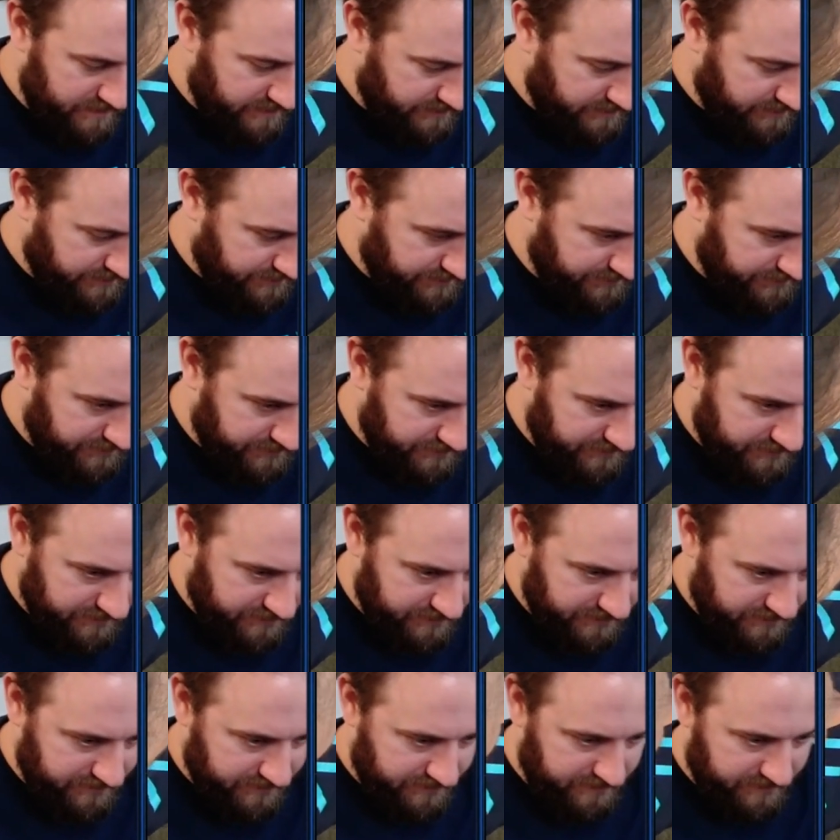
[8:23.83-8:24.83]

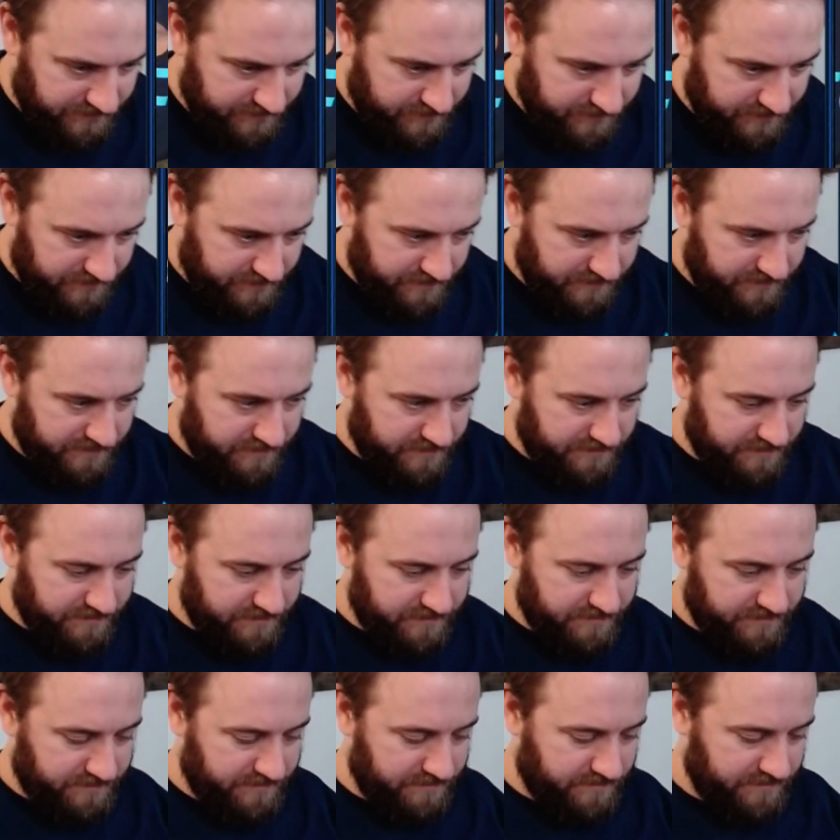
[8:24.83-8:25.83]

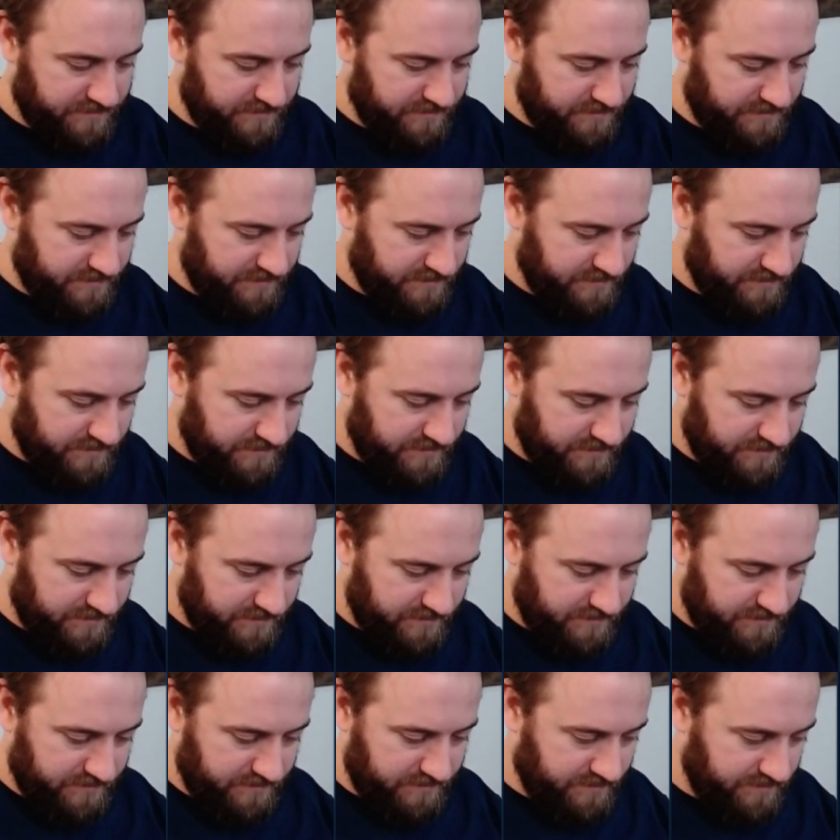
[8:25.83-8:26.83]

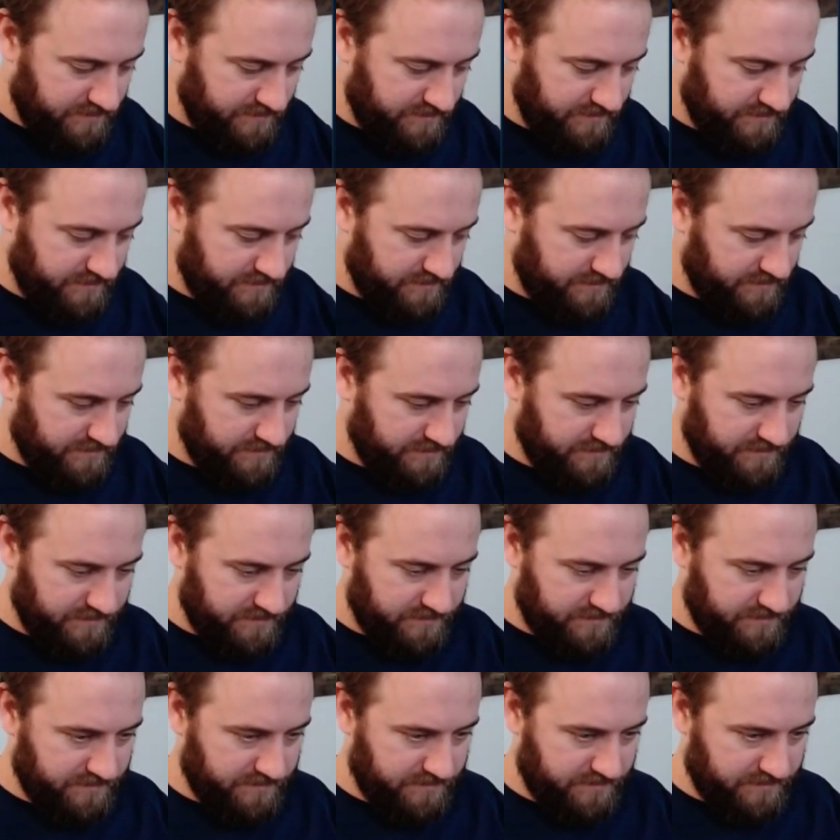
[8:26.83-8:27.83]

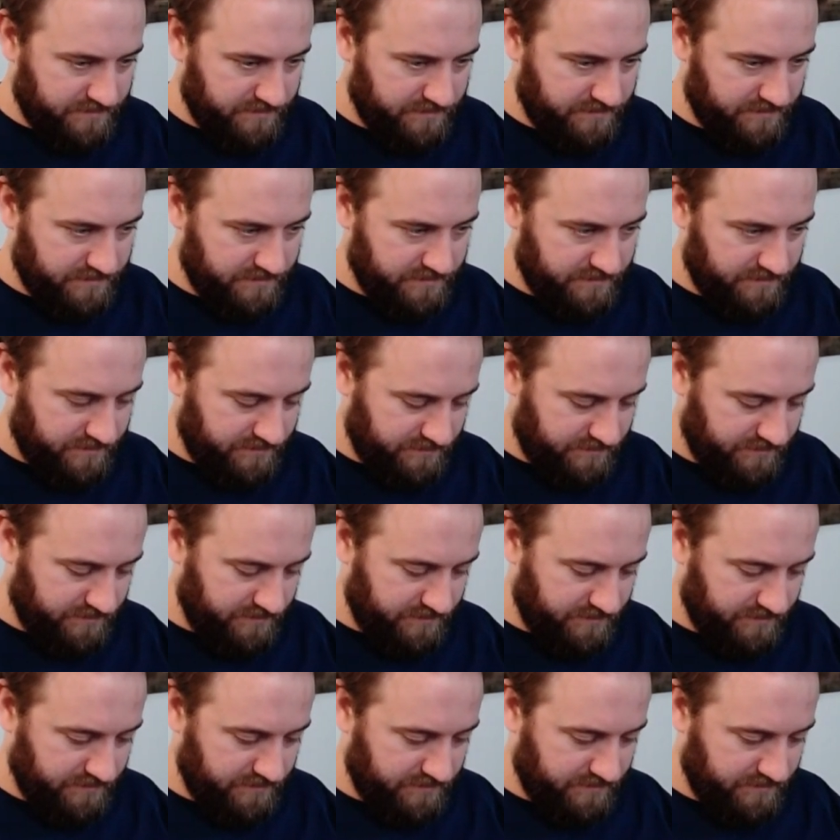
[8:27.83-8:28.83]

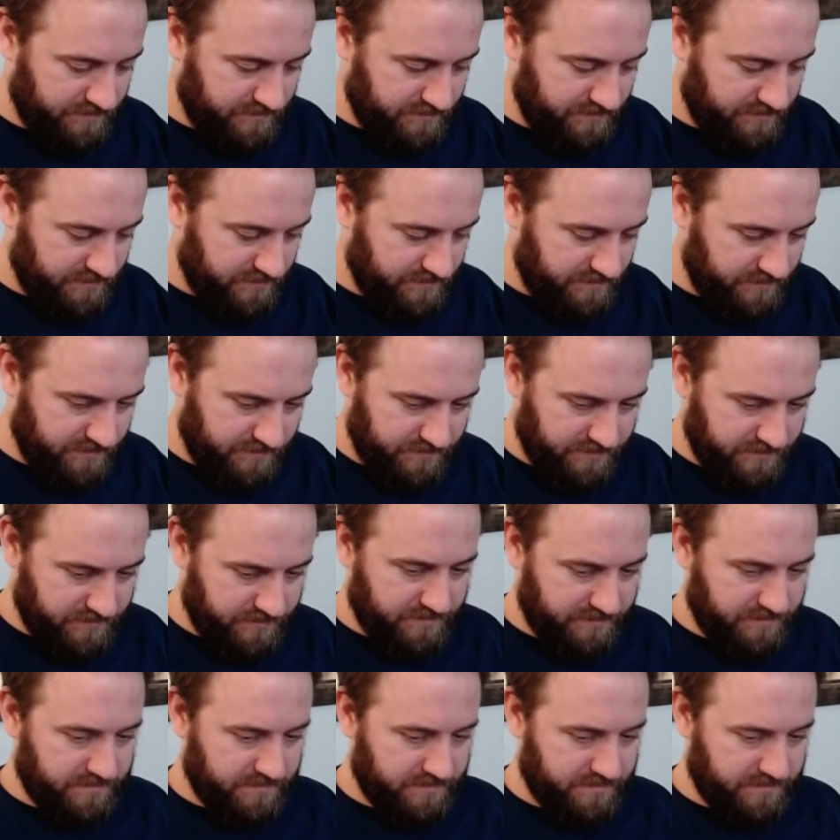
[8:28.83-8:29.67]
Nobody speaks.